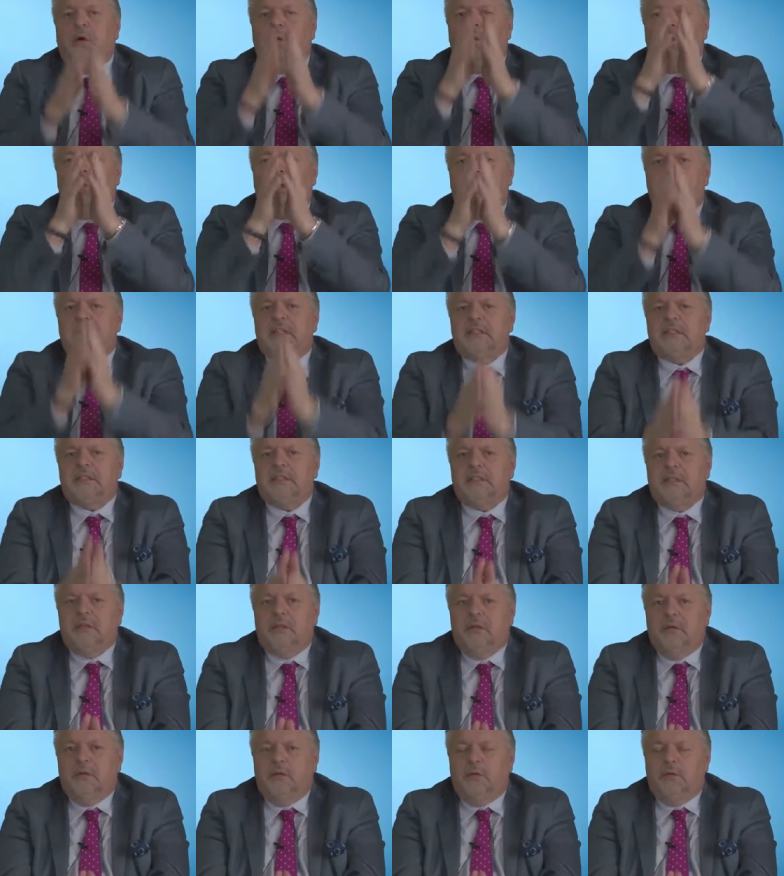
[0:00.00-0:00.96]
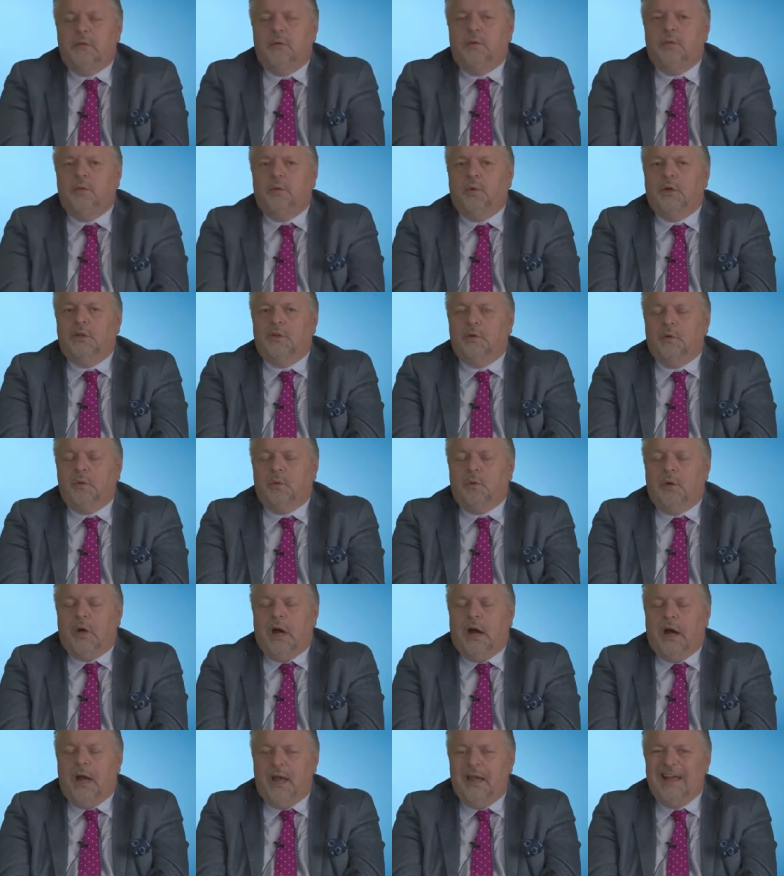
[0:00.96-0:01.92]
What is what
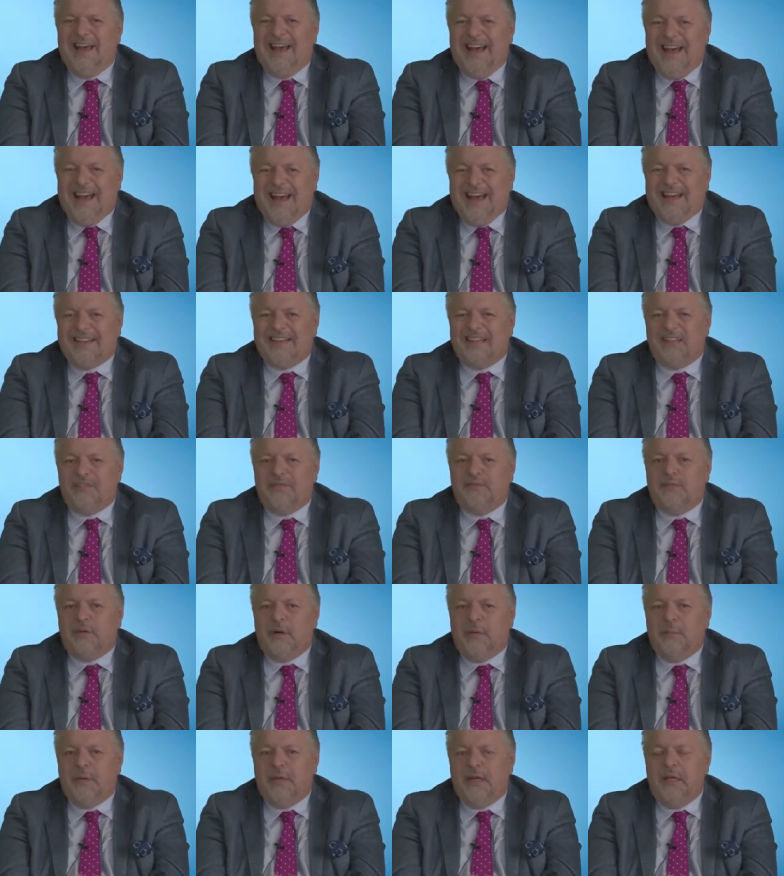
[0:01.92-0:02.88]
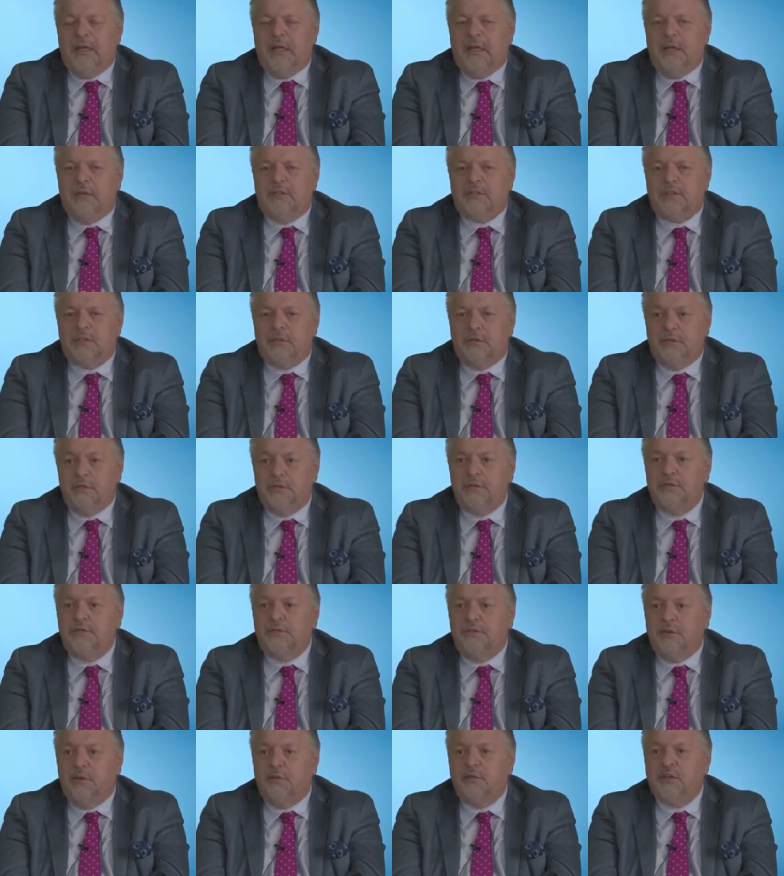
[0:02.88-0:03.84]
I add from a, uh,
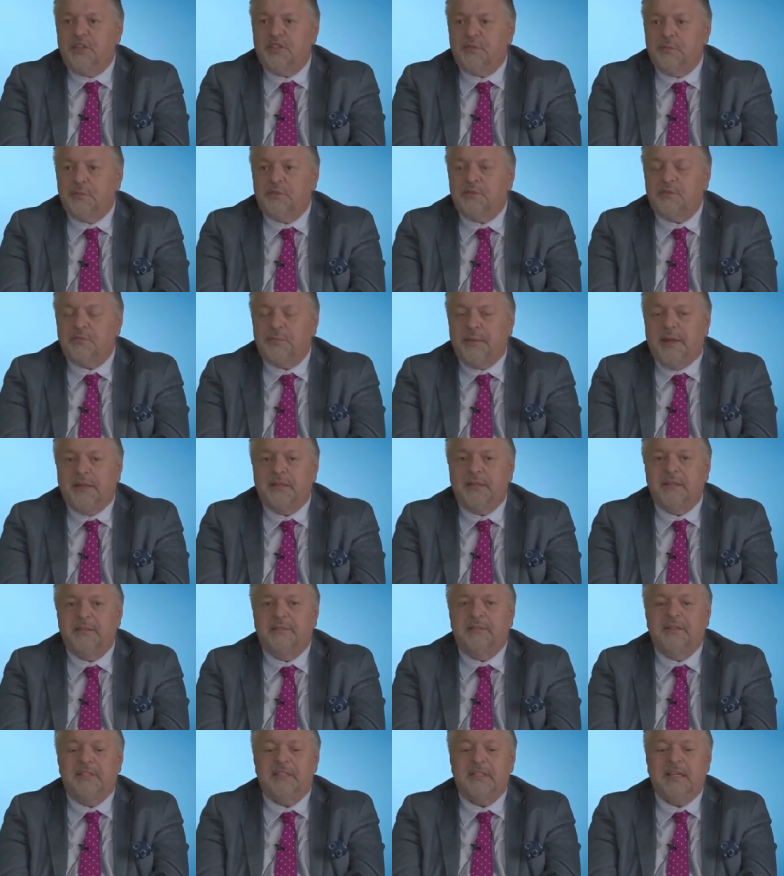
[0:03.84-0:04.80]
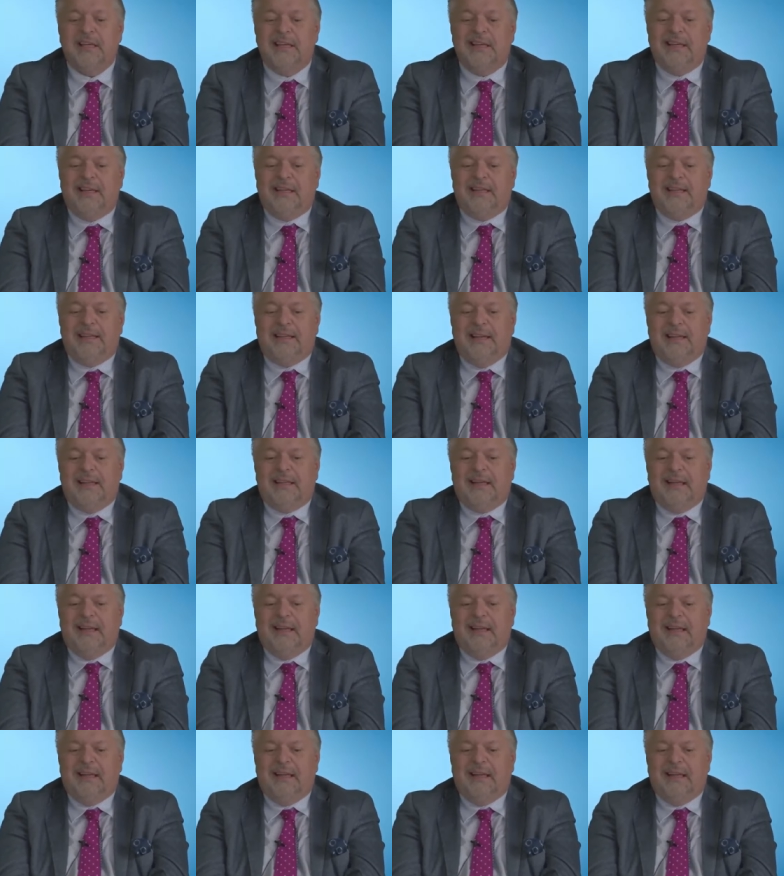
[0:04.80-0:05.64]
solution focused perspective is that